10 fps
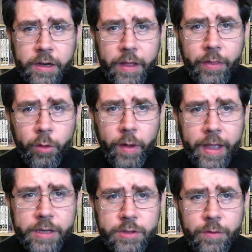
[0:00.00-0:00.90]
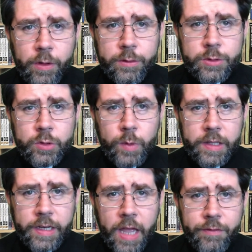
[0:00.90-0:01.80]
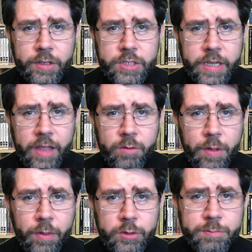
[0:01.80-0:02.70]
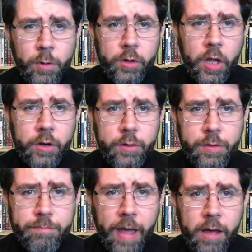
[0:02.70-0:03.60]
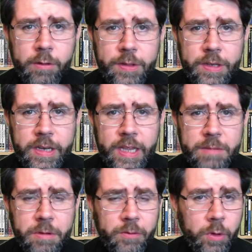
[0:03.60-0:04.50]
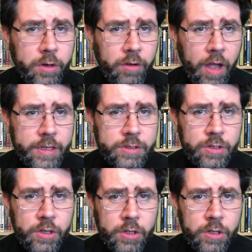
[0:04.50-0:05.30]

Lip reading: And the ranks of those who dwell in heaven, together with those born on earth, bow the knee before Christ,